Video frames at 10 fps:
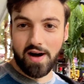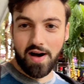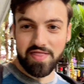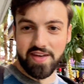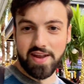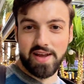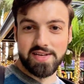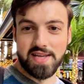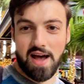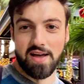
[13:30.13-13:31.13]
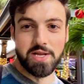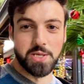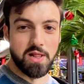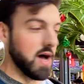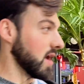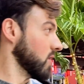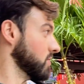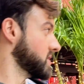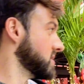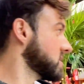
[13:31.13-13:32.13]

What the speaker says: authentic Italian gelato, which is